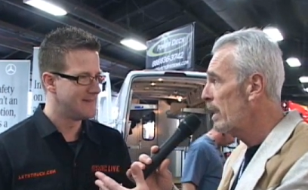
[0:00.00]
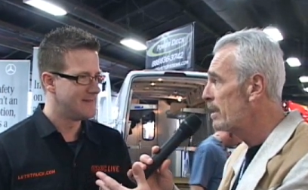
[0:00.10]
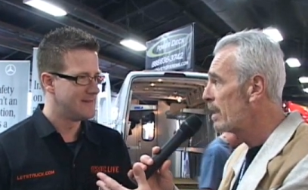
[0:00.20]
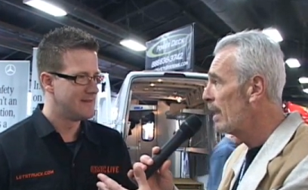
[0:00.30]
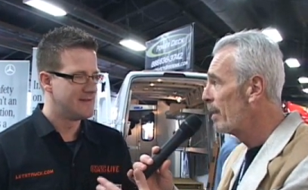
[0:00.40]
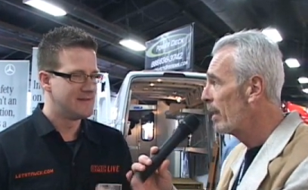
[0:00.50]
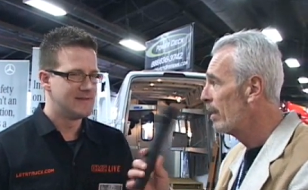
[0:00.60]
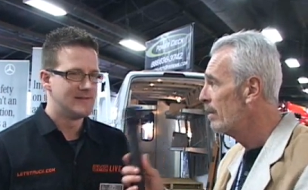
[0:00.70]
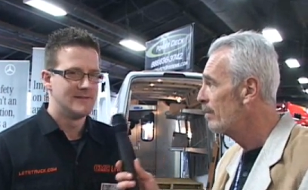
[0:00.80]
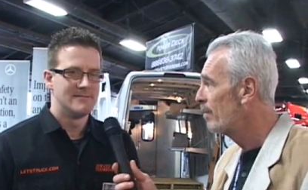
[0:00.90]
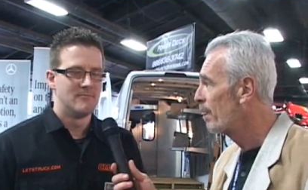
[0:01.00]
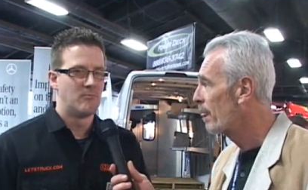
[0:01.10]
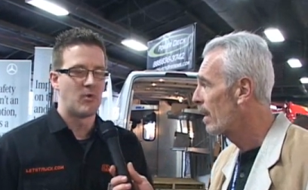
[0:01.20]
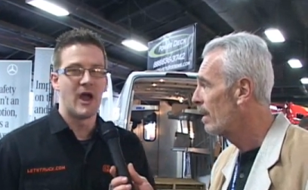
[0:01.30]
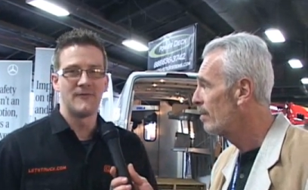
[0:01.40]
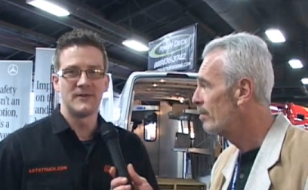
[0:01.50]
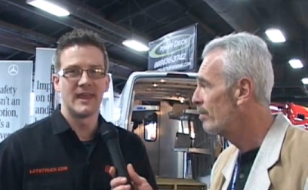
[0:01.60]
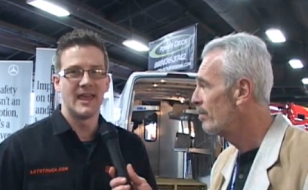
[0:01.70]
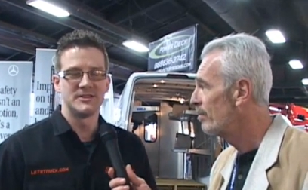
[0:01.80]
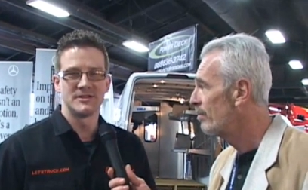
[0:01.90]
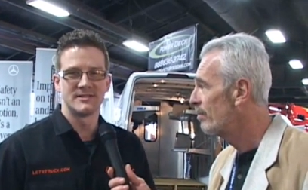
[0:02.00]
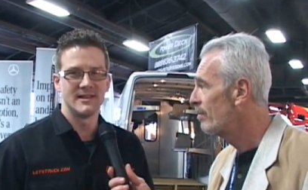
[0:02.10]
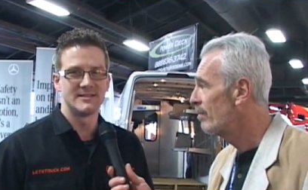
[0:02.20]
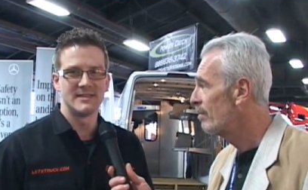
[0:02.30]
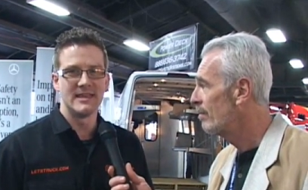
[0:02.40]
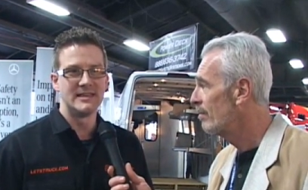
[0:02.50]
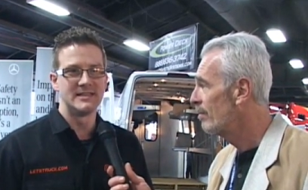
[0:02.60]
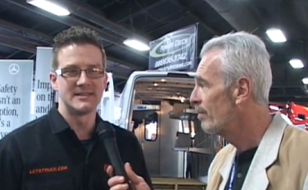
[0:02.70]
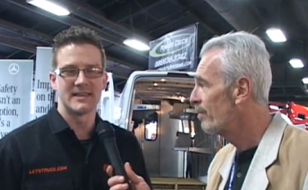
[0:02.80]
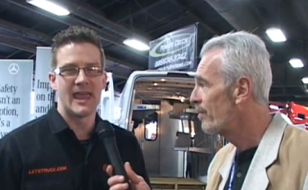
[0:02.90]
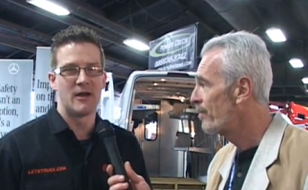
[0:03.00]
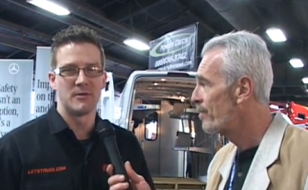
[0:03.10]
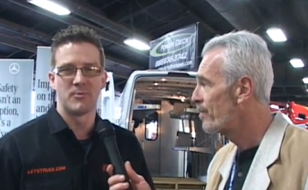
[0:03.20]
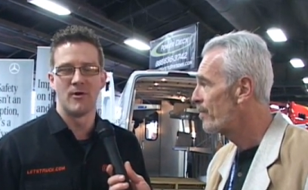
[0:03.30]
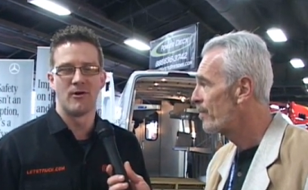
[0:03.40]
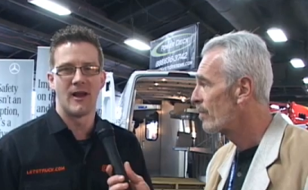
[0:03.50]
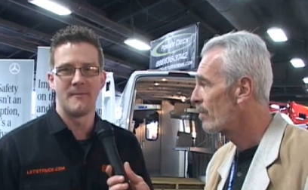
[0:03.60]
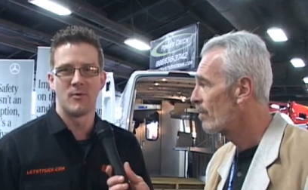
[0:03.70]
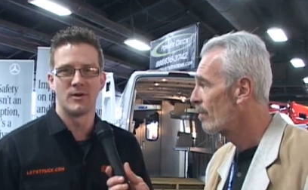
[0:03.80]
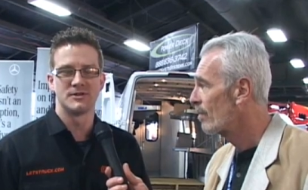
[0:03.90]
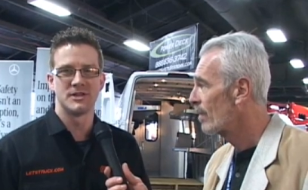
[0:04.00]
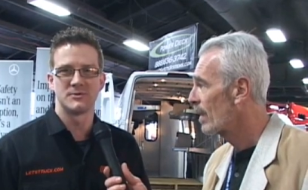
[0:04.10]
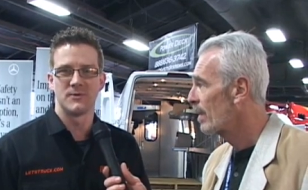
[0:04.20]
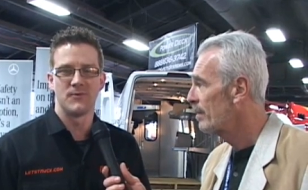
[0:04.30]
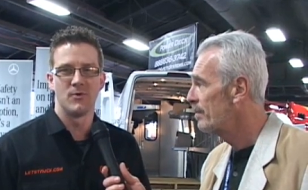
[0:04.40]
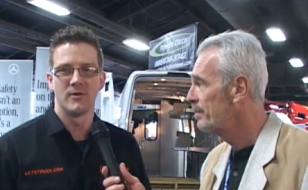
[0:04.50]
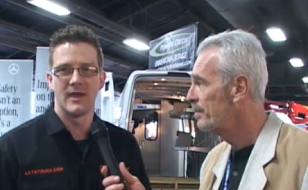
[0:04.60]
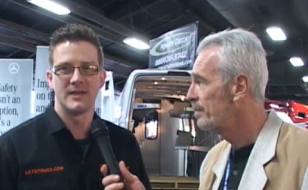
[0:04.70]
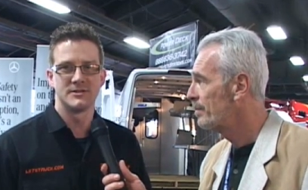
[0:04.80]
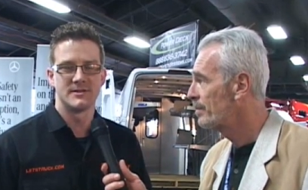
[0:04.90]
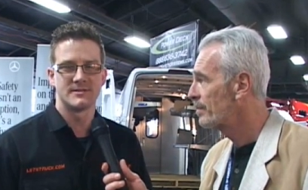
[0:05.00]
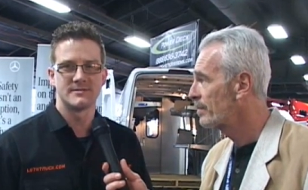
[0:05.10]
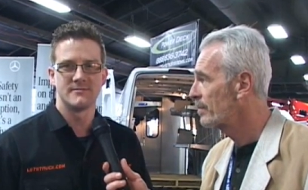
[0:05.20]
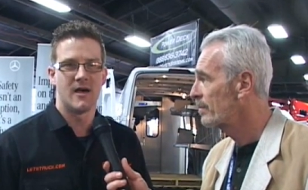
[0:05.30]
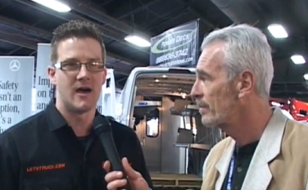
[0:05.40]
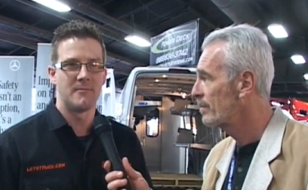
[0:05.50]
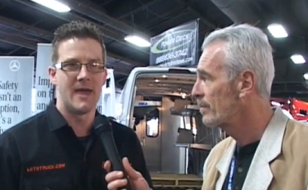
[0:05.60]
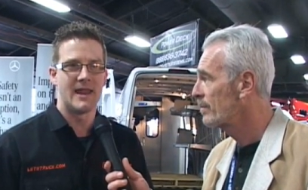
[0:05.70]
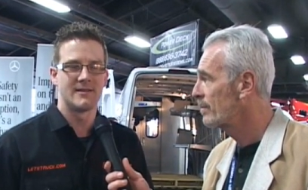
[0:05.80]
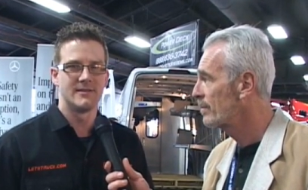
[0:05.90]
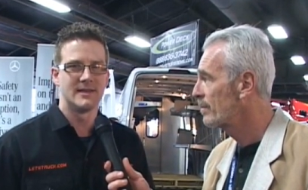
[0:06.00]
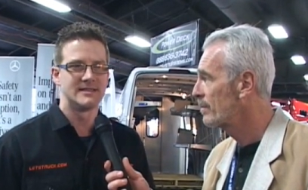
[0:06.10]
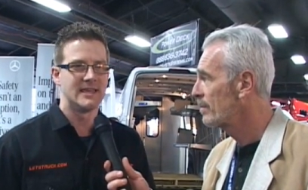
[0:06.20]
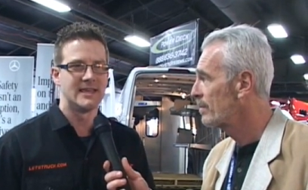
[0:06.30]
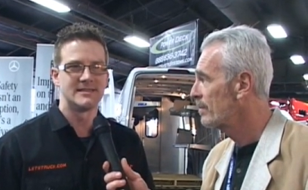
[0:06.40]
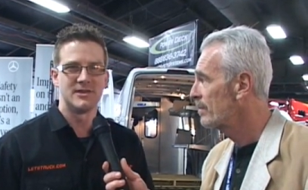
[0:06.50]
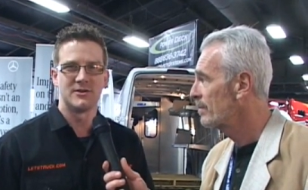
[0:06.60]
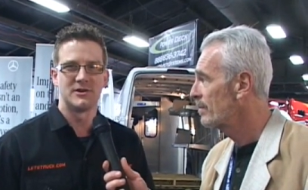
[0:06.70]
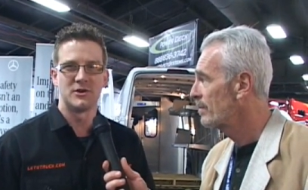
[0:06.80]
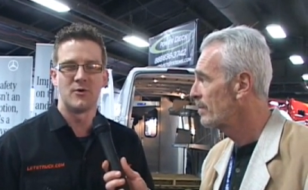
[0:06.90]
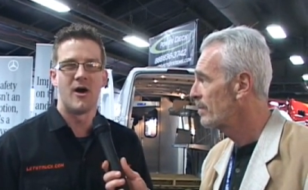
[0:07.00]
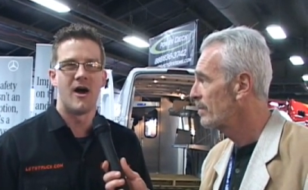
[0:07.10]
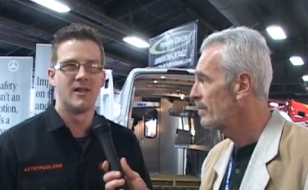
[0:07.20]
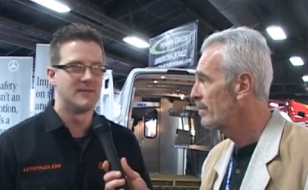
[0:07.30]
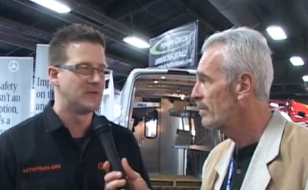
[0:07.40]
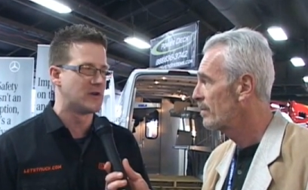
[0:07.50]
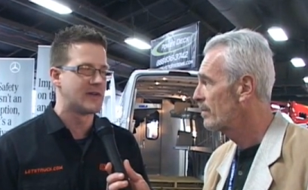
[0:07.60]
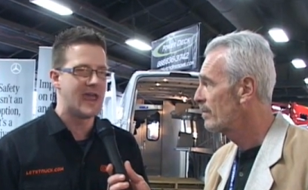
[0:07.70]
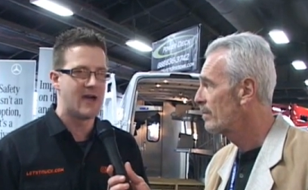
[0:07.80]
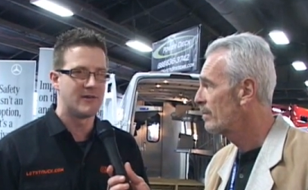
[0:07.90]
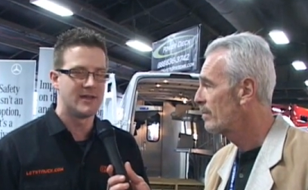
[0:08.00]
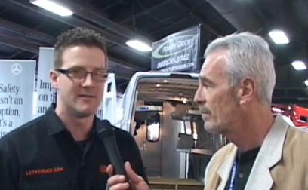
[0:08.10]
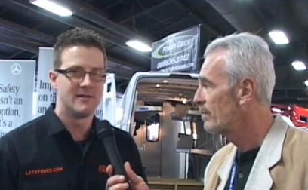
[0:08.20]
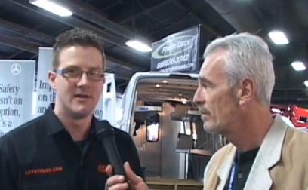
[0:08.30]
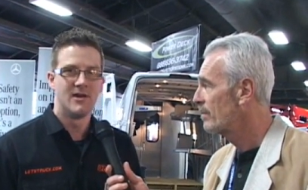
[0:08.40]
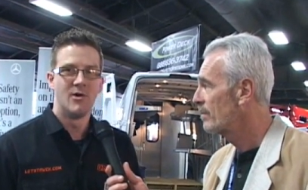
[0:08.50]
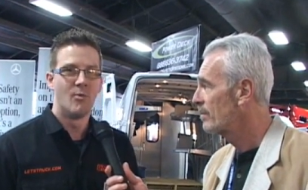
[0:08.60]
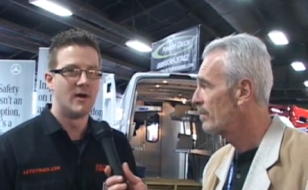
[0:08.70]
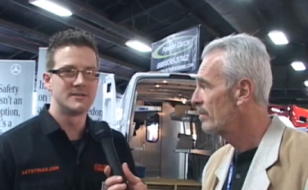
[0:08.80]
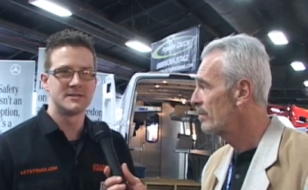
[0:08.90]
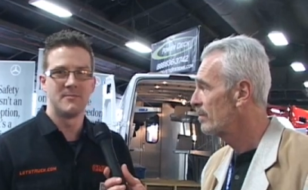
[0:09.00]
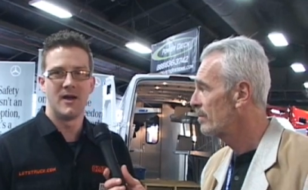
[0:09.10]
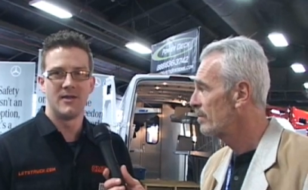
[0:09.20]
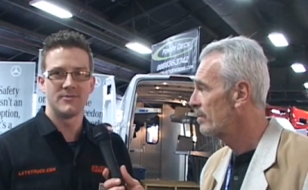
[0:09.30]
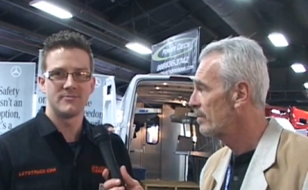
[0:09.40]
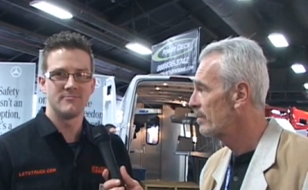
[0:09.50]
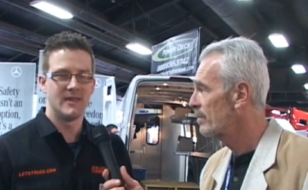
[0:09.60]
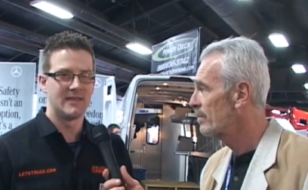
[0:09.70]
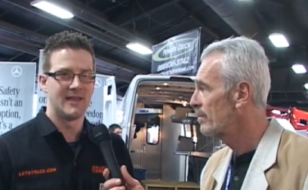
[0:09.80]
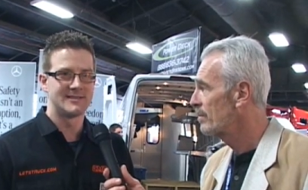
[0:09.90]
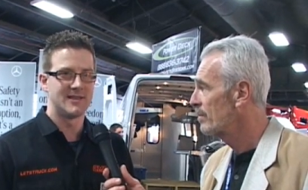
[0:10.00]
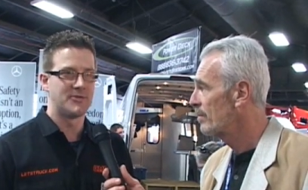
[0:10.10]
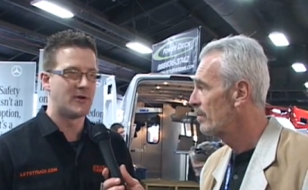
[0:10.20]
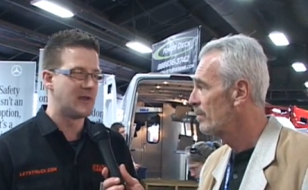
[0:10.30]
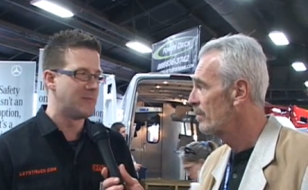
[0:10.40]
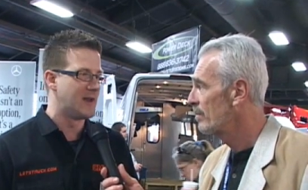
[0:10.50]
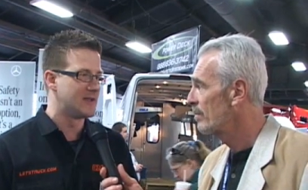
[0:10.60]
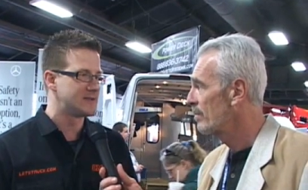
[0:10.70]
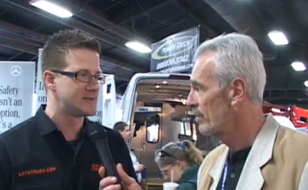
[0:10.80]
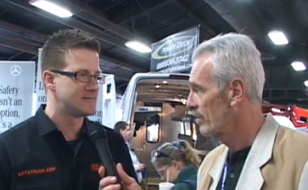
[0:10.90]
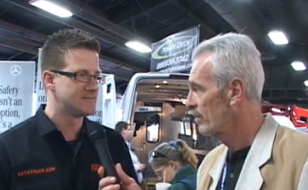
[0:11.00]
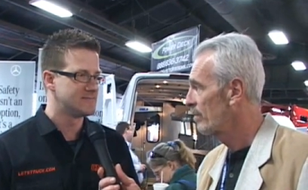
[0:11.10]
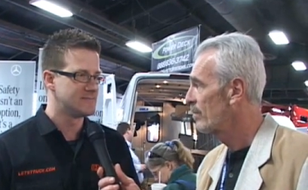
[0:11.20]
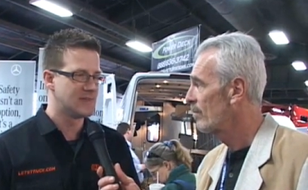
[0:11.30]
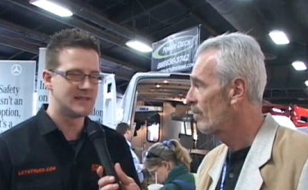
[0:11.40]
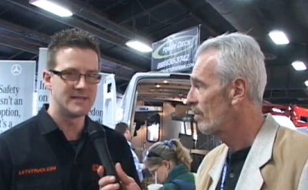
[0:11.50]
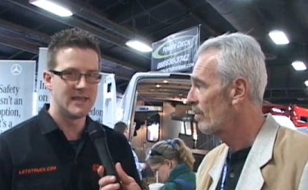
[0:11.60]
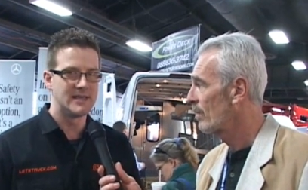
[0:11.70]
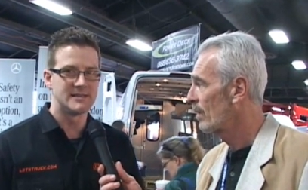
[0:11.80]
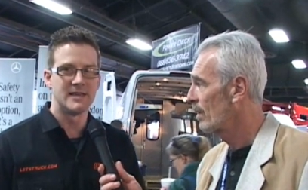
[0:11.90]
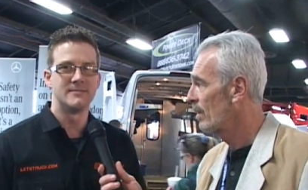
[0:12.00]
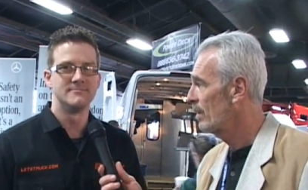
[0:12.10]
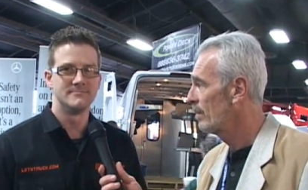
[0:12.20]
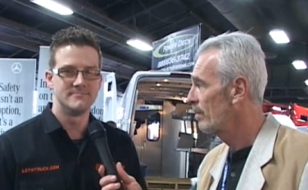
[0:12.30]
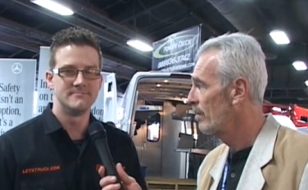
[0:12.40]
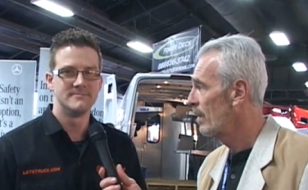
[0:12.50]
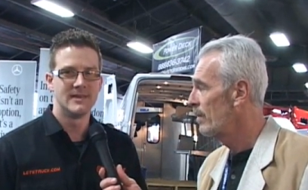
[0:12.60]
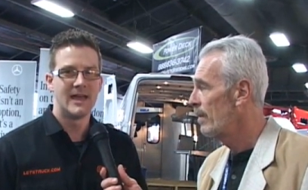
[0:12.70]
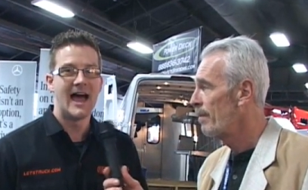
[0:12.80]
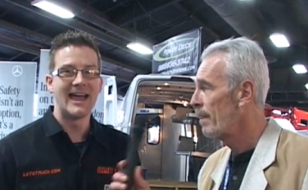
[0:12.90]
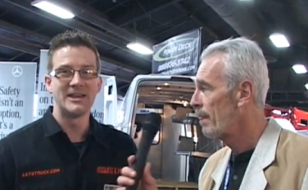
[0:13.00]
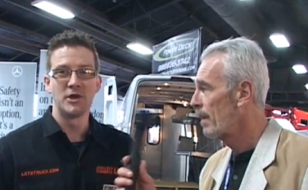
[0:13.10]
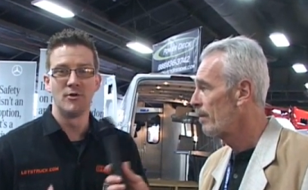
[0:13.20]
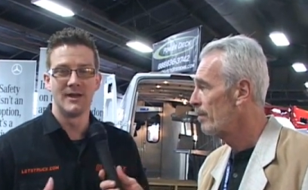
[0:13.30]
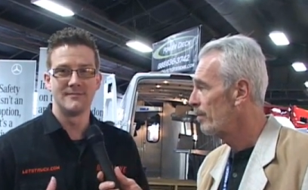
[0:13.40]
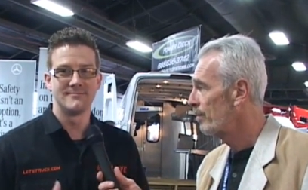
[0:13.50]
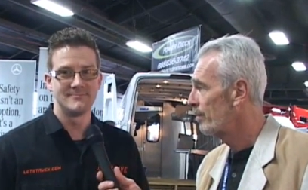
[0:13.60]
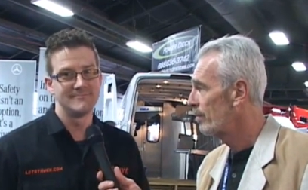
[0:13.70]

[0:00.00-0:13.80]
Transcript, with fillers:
Speaker 1: we need to tell them, Aaron?
Speaker 2: Profit gauges. It's the easiest accounting program. It works just with fuel gauges. Automatically, it's easy. You can do all of your accounting once a month in less than 30 minutes. It's easy. I do it.